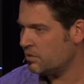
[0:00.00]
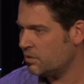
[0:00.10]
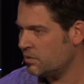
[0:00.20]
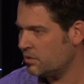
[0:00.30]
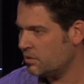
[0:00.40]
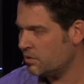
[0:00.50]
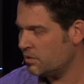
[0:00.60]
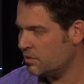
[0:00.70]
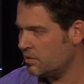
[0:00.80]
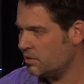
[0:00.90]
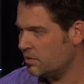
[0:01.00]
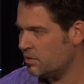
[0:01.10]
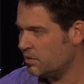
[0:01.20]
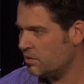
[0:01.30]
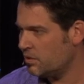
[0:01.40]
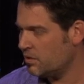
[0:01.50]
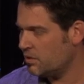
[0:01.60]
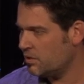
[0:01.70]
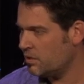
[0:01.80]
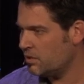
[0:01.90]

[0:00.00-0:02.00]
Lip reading: No one is speaking in this clip.